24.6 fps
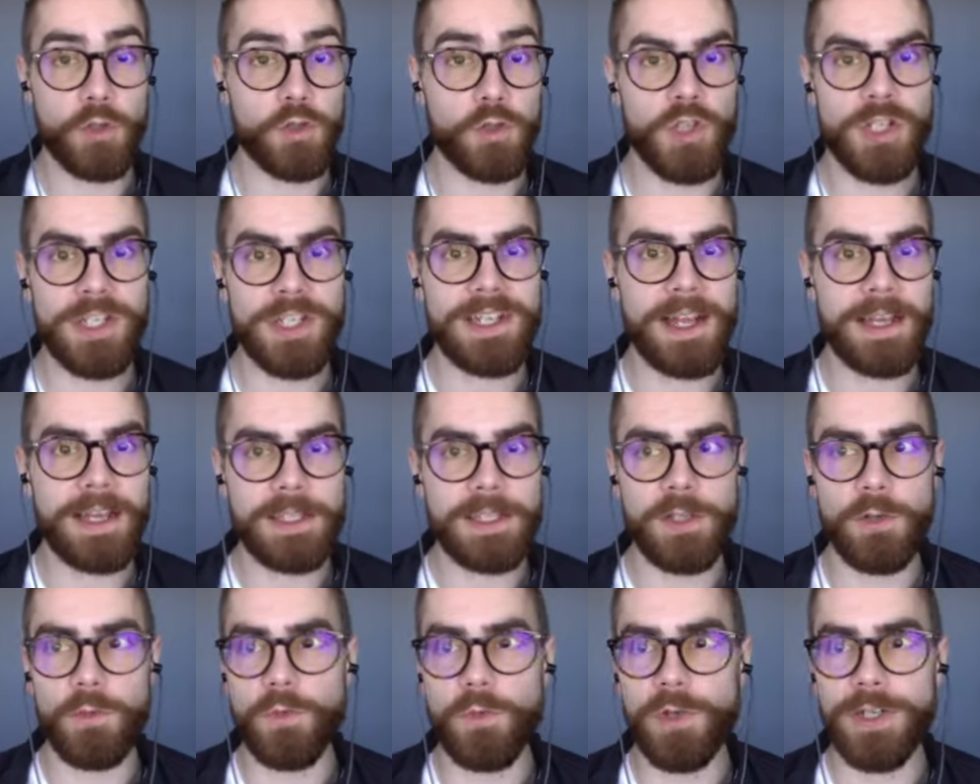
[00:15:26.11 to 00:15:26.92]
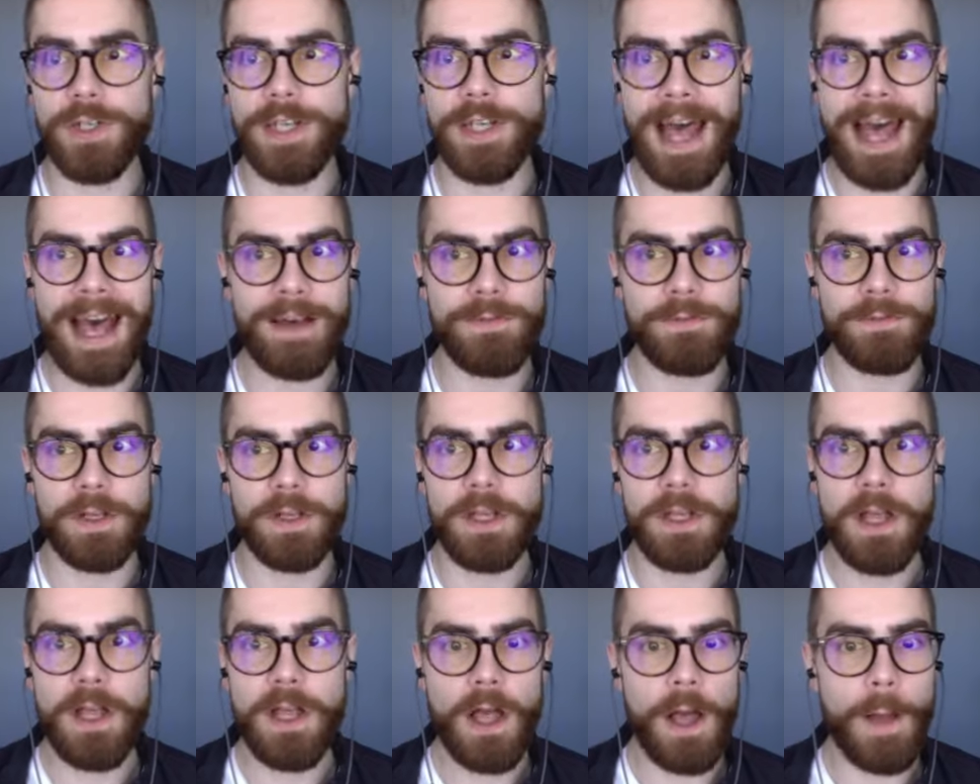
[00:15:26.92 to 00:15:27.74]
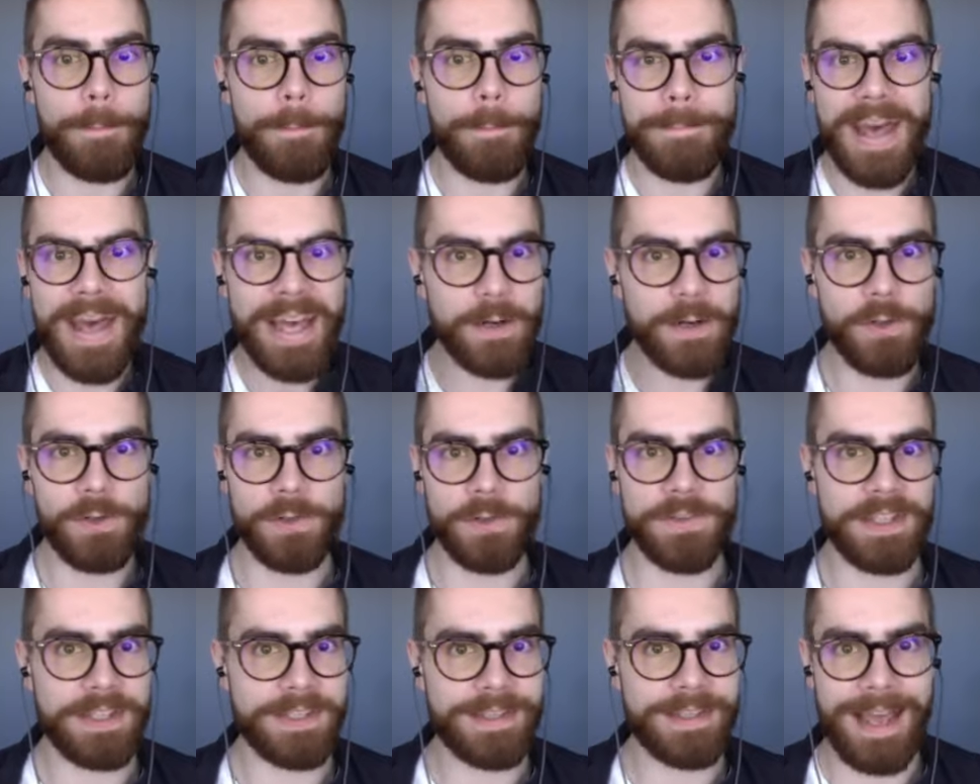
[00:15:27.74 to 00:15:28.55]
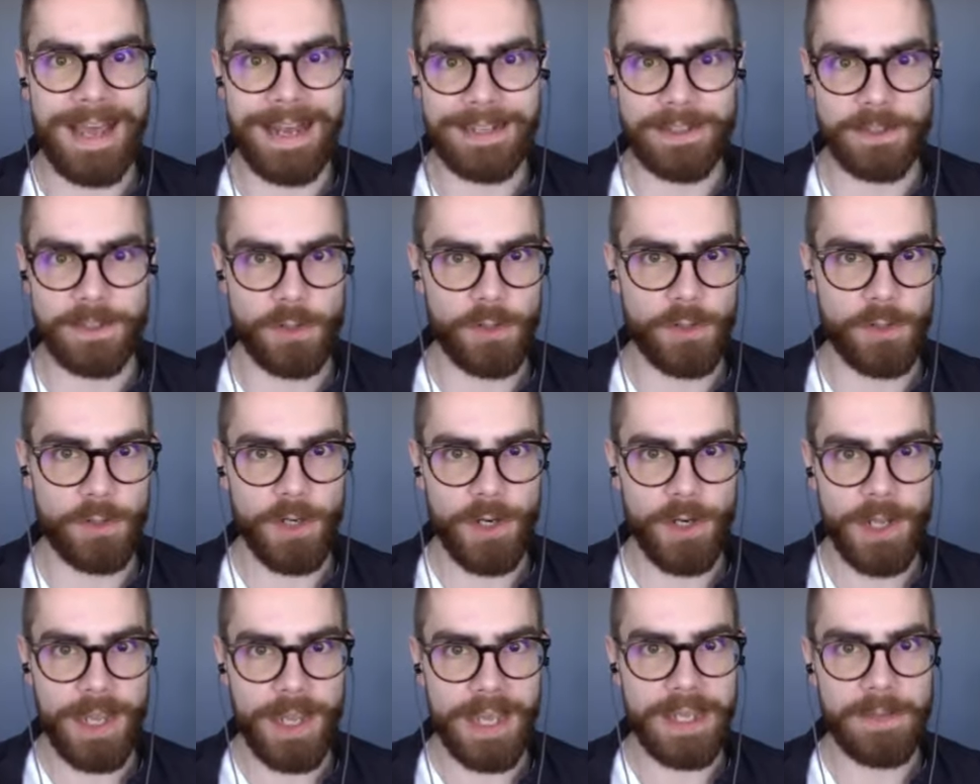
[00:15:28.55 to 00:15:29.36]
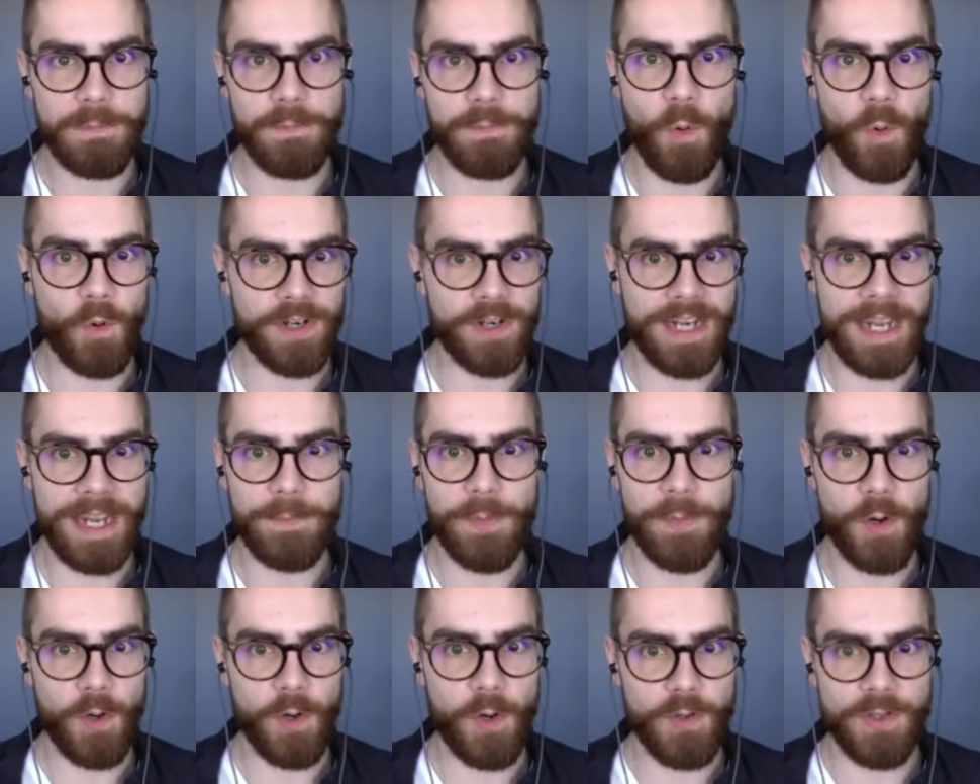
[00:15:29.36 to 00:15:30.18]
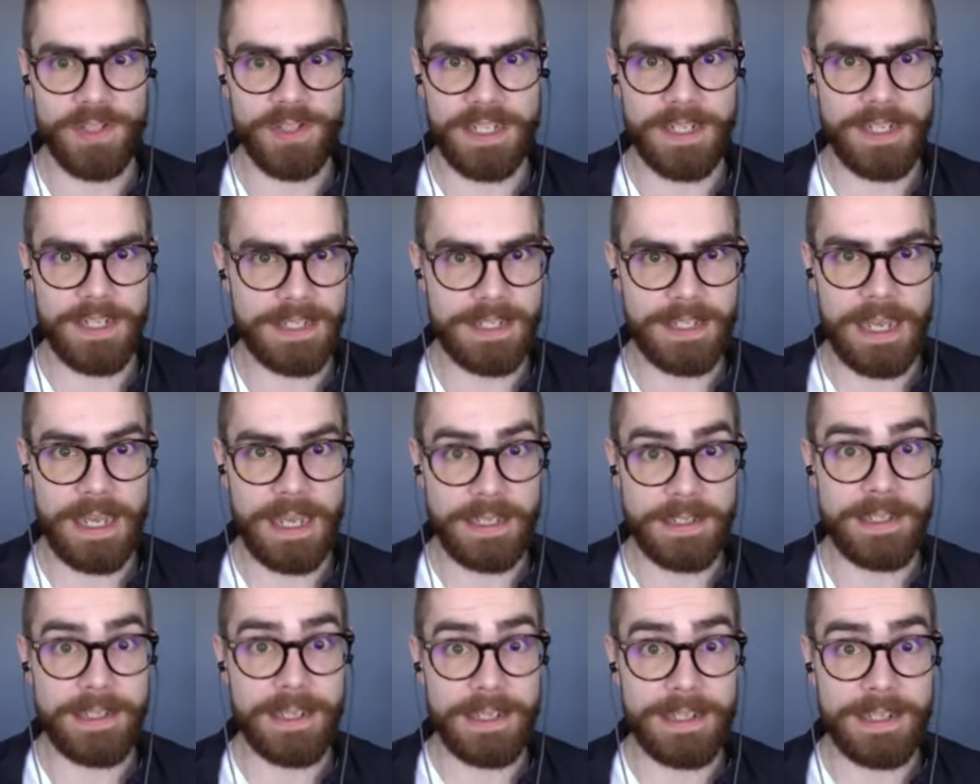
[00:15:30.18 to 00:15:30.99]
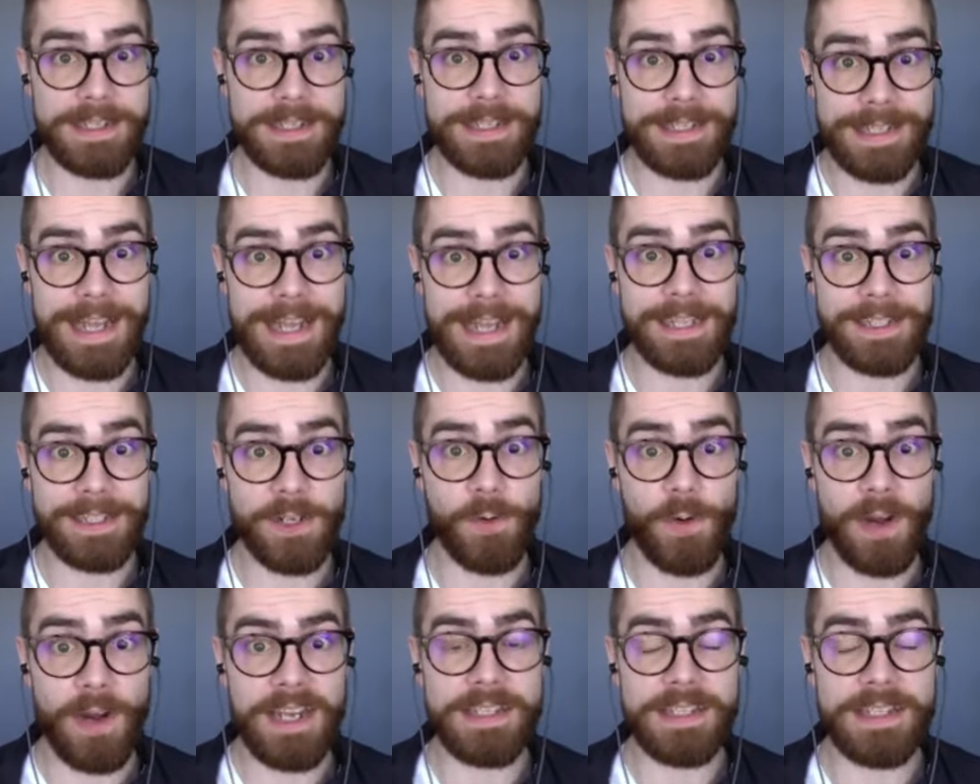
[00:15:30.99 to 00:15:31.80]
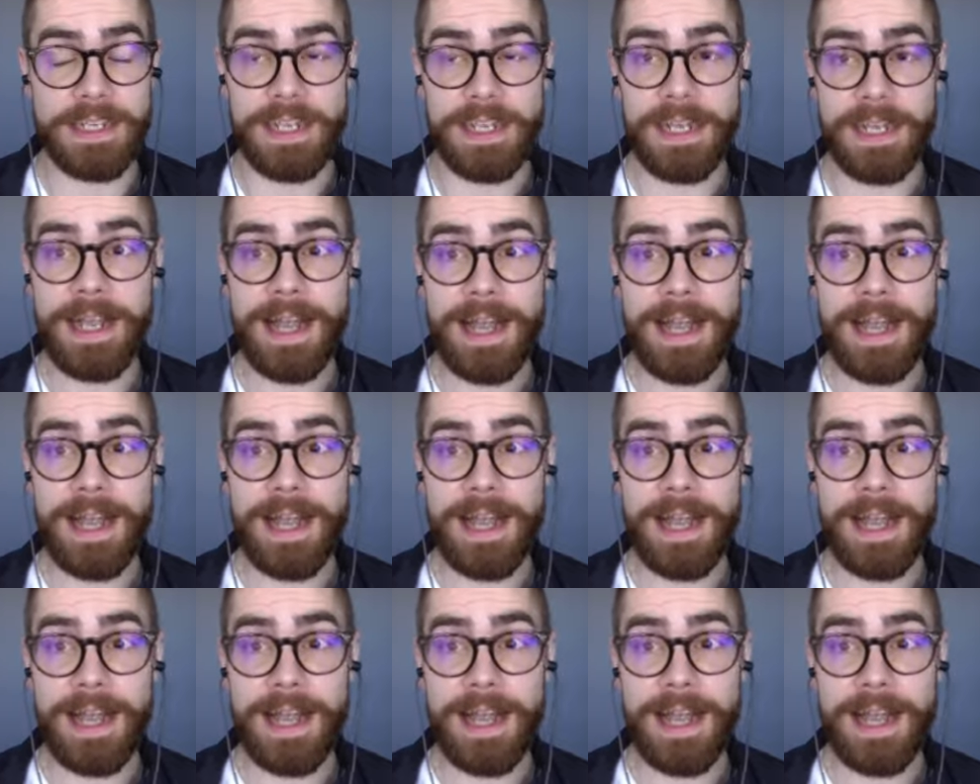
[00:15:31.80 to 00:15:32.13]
just like you would have a metal detector in poor neighborhoods in the States. It's that crazy.